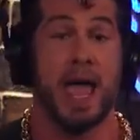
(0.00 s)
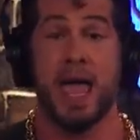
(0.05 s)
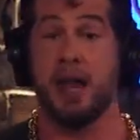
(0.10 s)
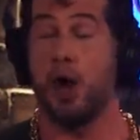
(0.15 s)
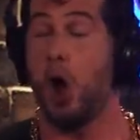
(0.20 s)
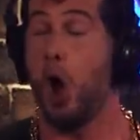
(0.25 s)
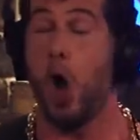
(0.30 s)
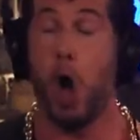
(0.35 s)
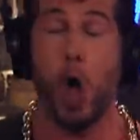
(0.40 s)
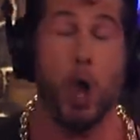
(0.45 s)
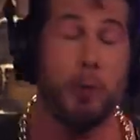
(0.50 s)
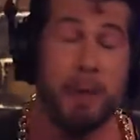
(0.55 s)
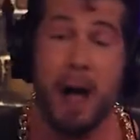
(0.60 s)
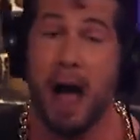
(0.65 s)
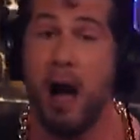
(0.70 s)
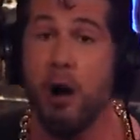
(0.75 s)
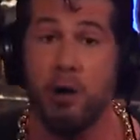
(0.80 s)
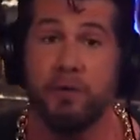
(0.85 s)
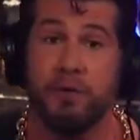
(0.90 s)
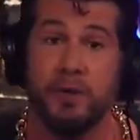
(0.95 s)
an
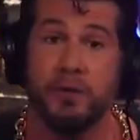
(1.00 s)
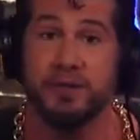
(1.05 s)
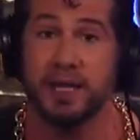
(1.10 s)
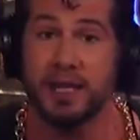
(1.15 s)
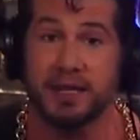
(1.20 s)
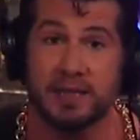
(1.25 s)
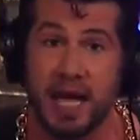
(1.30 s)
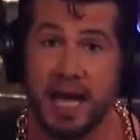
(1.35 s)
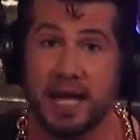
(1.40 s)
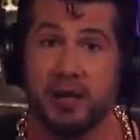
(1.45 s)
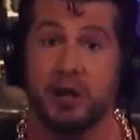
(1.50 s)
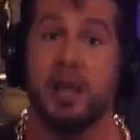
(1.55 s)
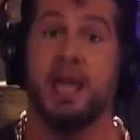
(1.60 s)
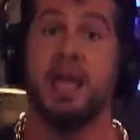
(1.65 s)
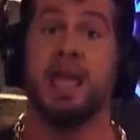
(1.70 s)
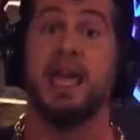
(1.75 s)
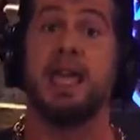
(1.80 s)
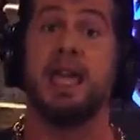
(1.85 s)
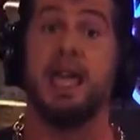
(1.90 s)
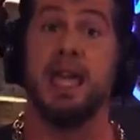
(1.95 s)
all-powerful dictator
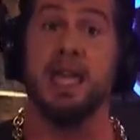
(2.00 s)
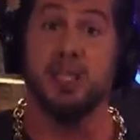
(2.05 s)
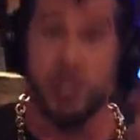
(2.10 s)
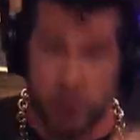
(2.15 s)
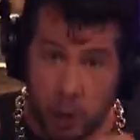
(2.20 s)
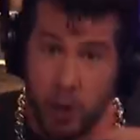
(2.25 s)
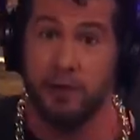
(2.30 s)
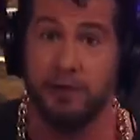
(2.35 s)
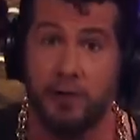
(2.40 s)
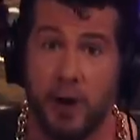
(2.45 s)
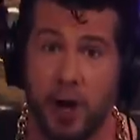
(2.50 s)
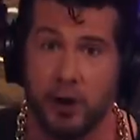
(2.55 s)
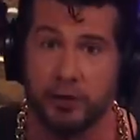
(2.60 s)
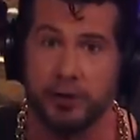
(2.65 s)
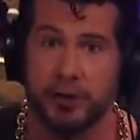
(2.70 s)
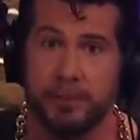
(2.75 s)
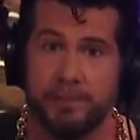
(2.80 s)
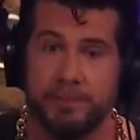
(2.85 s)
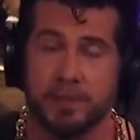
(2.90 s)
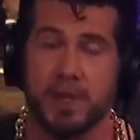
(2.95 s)
is your
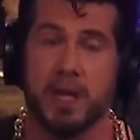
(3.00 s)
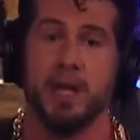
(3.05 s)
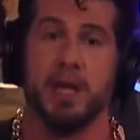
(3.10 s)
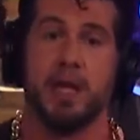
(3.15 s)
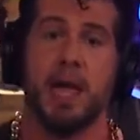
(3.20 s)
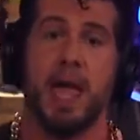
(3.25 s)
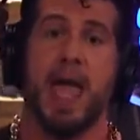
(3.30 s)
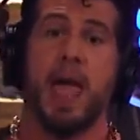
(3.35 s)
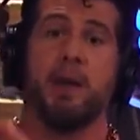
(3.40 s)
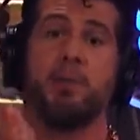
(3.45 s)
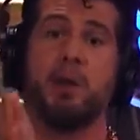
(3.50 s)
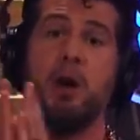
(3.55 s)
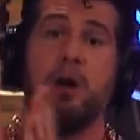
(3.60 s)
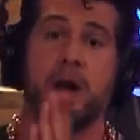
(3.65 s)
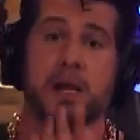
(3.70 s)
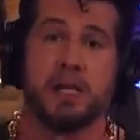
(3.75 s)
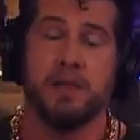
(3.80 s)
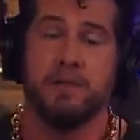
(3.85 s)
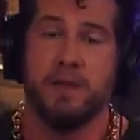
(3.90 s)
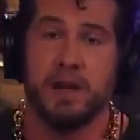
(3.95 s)
fault. Yes. And we
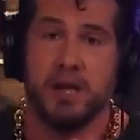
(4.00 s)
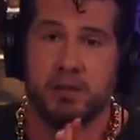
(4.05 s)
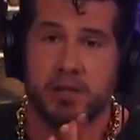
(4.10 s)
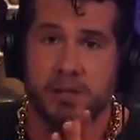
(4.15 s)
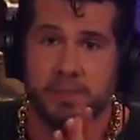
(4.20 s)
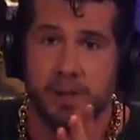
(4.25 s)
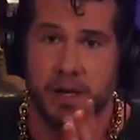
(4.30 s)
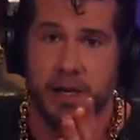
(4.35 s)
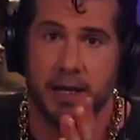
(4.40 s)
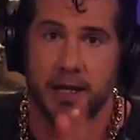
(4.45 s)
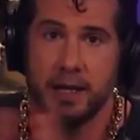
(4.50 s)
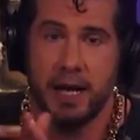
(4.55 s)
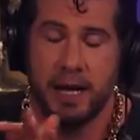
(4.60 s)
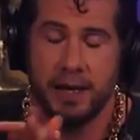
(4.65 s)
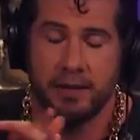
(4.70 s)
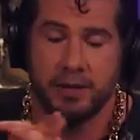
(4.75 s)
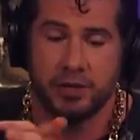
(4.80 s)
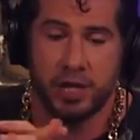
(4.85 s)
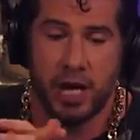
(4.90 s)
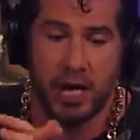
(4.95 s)
already did a video
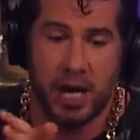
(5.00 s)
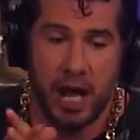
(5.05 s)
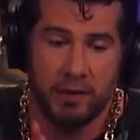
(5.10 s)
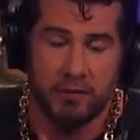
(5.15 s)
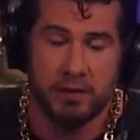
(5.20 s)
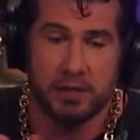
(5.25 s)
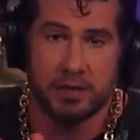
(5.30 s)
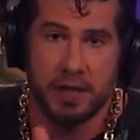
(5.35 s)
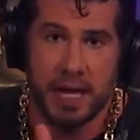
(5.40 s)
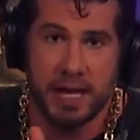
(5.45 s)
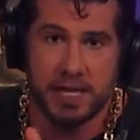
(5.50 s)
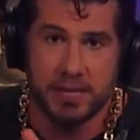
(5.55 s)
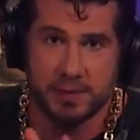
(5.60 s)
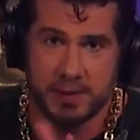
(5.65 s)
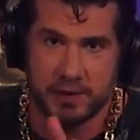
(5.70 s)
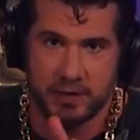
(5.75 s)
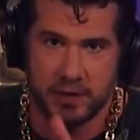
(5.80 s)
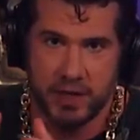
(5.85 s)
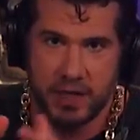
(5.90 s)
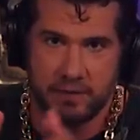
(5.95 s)
debunking John Oliver's lies,
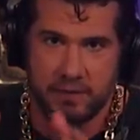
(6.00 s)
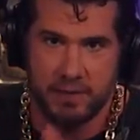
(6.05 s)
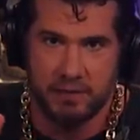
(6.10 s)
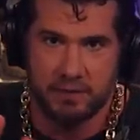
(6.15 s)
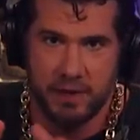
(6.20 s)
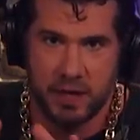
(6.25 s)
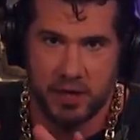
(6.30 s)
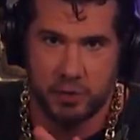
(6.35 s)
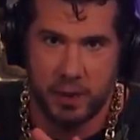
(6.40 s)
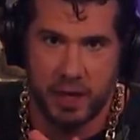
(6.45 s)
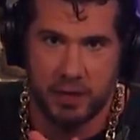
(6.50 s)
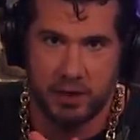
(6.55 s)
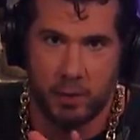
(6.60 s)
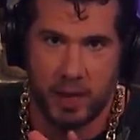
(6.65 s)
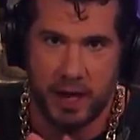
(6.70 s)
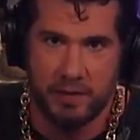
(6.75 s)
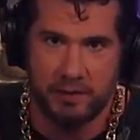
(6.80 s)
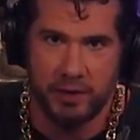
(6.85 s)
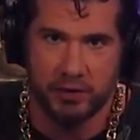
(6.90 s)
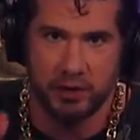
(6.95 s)
specifically on Venezuela,
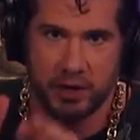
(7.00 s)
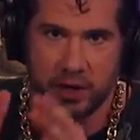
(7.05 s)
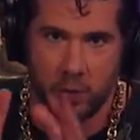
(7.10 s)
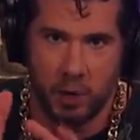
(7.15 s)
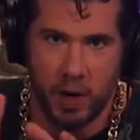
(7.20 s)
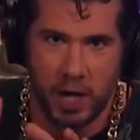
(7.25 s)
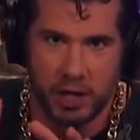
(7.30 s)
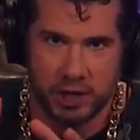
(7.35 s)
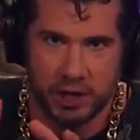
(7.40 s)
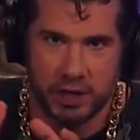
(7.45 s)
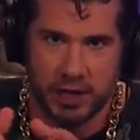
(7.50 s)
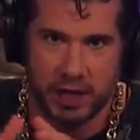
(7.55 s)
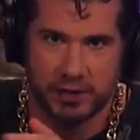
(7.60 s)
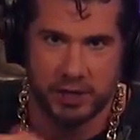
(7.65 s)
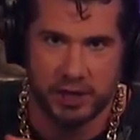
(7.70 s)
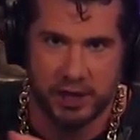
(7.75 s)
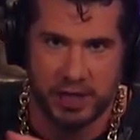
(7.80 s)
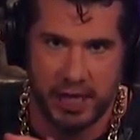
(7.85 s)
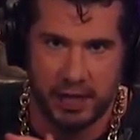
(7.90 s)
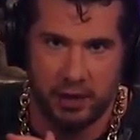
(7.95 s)
why it failed. You can watch it on
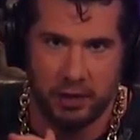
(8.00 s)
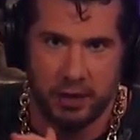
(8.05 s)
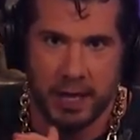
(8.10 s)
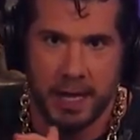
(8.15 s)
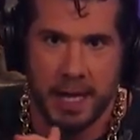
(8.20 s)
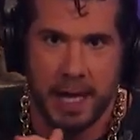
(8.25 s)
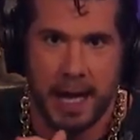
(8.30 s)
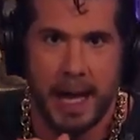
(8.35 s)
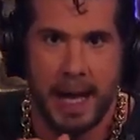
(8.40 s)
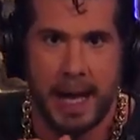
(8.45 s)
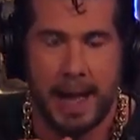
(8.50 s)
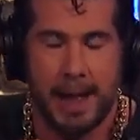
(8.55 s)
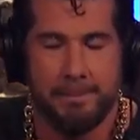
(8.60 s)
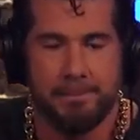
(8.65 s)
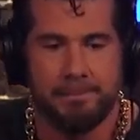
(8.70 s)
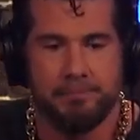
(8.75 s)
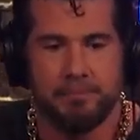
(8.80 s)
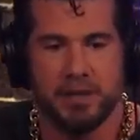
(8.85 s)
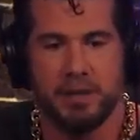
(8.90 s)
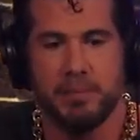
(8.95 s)
the channel.
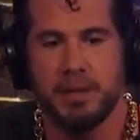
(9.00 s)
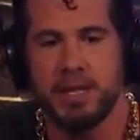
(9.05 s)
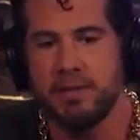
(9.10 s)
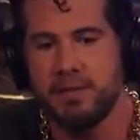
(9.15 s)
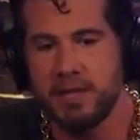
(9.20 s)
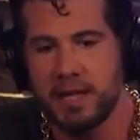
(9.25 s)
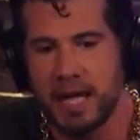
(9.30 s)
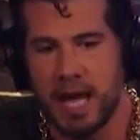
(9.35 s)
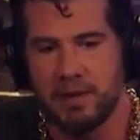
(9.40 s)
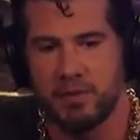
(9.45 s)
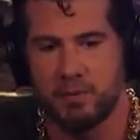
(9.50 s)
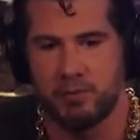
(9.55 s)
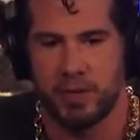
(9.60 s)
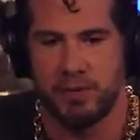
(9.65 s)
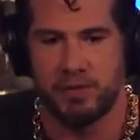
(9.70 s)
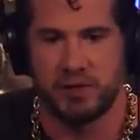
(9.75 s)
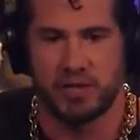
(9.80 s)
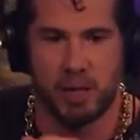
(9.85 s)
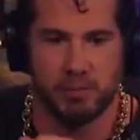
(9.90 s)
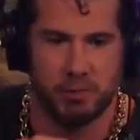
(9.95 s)
But let me give you kind of a
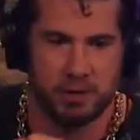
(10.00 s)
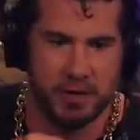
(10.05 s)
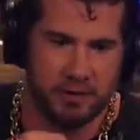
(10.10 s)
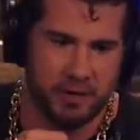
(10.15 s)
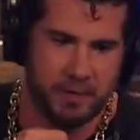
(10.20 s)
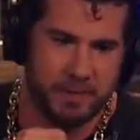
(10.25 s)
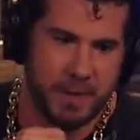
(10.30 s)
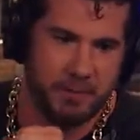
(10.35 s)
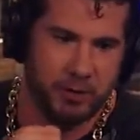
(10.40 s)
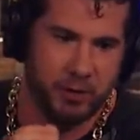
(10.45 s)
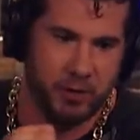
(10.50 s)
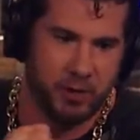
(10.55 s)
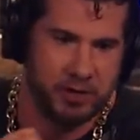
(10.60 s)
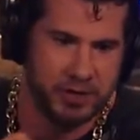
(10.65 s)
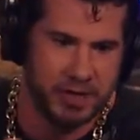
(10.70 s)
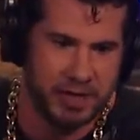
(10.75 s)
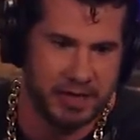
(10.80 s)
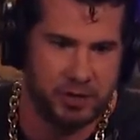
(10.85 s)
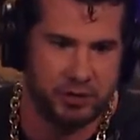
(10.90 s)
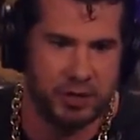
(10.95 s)
brief summary for people who don't
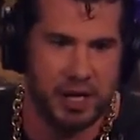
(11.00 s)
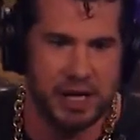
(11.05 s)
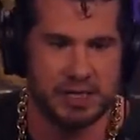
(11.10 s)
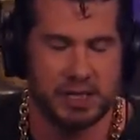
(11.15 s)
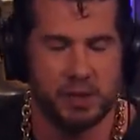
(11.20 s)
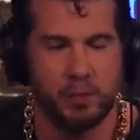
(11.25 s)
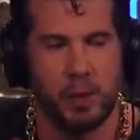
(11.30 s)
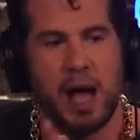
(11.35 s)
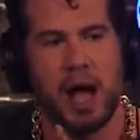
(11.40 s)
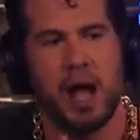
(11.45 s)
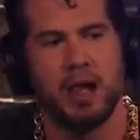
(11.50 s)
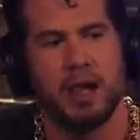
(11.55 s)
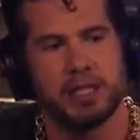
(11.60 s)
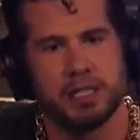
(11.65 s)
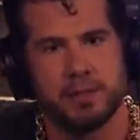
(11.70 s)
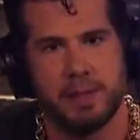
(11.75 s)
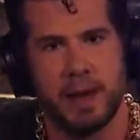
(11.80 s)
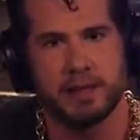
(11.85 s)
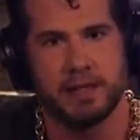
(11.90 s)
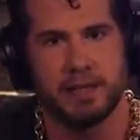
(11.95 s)
understand. They try and say, well,
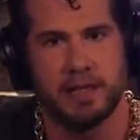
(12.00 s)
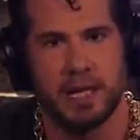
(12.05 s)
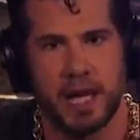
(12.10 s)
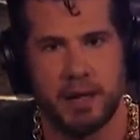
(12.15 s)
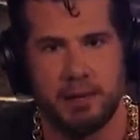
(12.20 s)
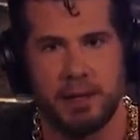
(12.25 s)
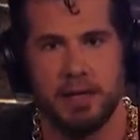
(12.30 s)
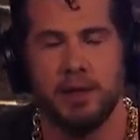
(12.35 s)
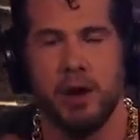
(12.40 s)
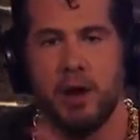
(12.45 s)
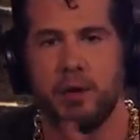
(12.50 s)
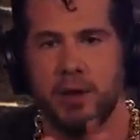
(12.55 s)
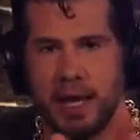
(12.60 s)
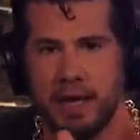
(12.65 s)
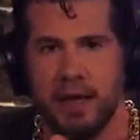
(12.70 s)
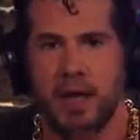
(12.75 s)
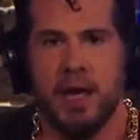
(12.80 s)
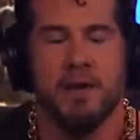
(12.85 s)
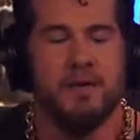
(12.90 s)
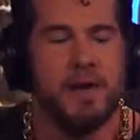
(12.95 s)
it's about the economy. No,
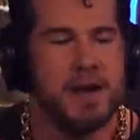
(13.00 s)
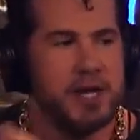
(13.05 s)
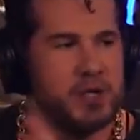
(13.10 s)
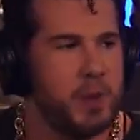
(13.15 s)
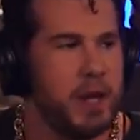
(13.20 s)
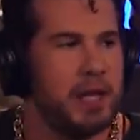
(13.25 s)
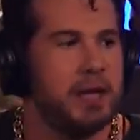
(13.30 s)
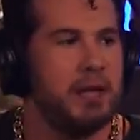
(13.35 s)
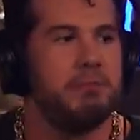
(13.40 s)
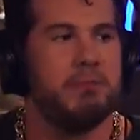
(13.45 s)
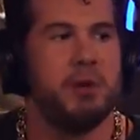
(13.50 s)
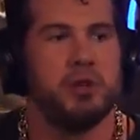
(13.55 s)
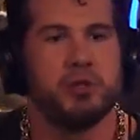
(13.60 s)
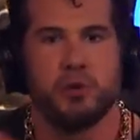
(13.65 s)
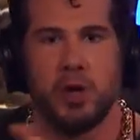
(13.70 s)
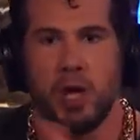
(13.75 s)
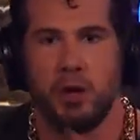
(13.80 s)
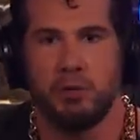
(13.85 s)
okay. Venezuela, most